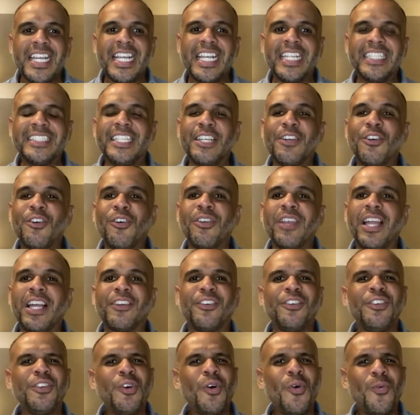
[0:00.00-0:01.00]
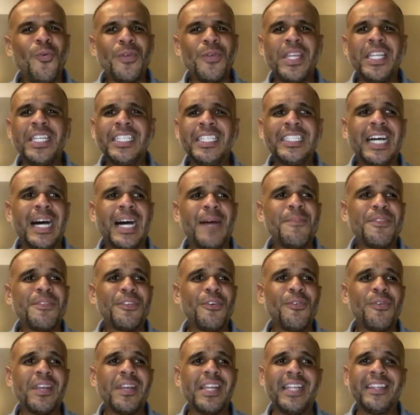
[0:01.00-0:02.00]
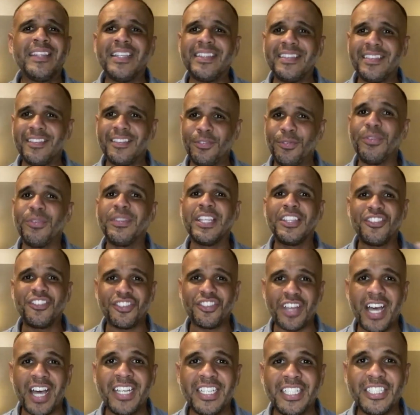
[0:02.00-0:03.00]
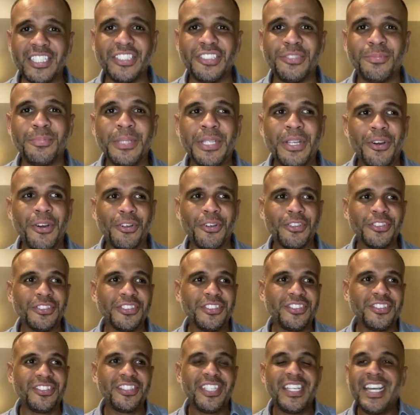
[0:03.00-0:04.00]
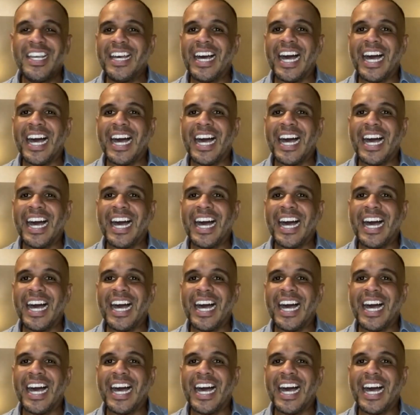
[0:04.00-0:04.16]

and they go like, you know, William, I'm so glad that I took the challenge because